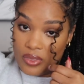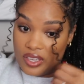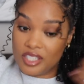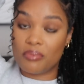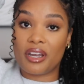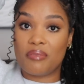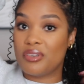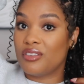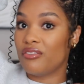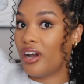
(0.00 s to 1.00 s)
This might
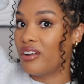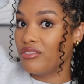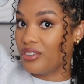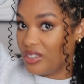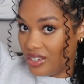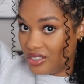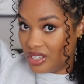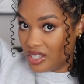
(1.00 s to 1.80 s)
be the vibe for New Year's